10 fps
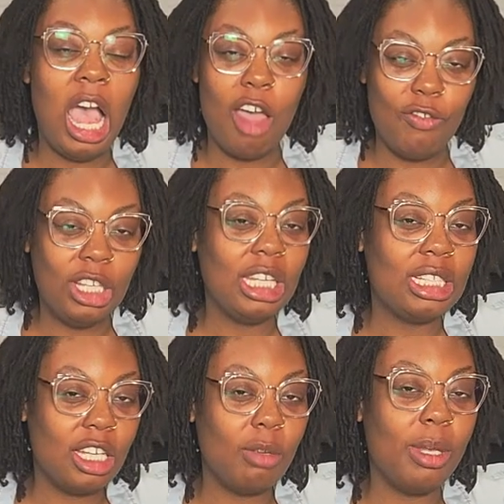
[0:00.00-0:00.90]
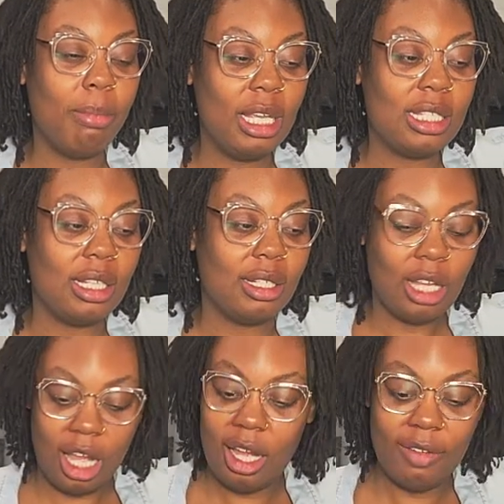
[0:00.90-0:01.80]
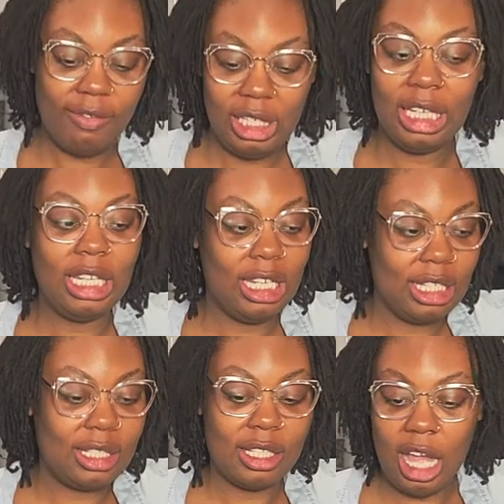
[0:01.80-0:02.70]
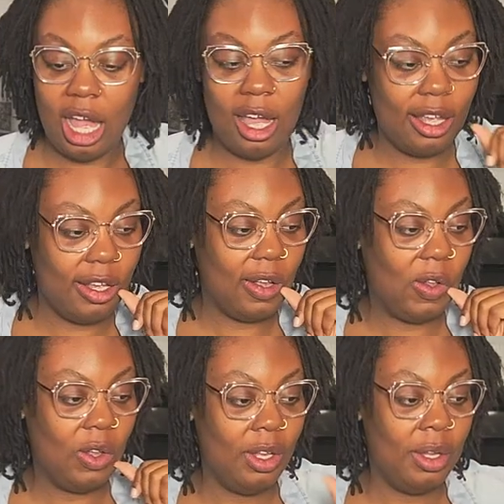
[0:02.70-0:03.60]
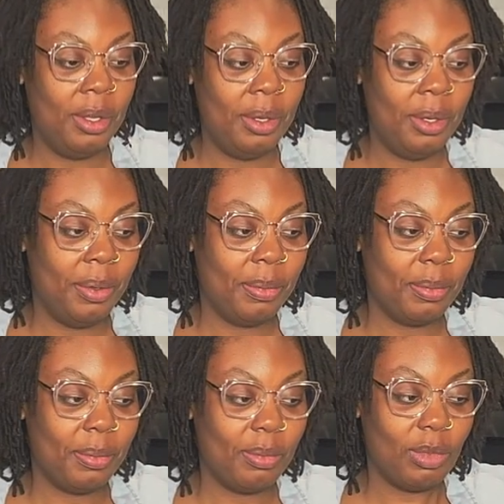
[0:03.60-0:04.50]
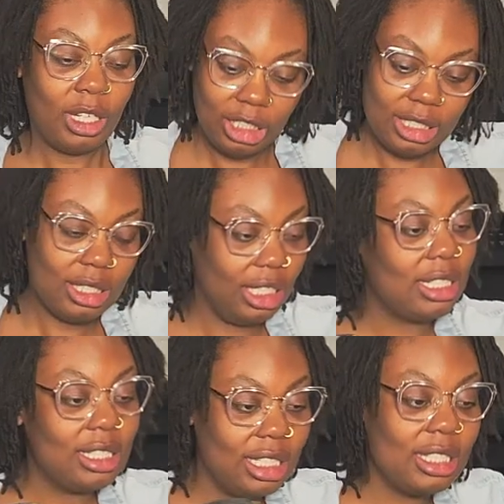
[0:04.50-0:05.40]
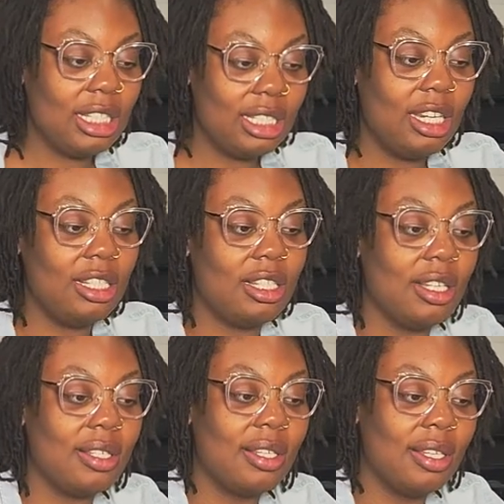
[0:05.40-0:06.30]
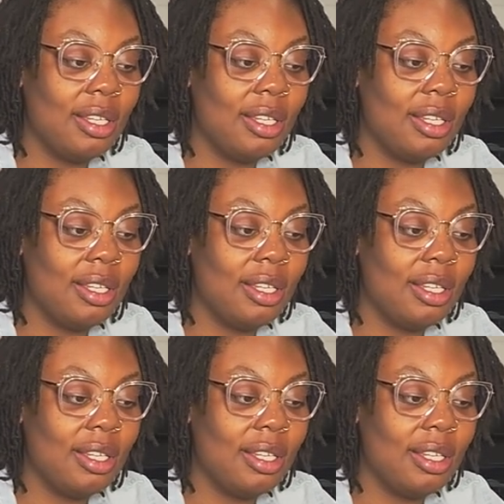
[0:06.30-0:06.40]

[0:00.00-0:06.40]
I feel like it's going to be amazing. I feel it is. I let's get into this.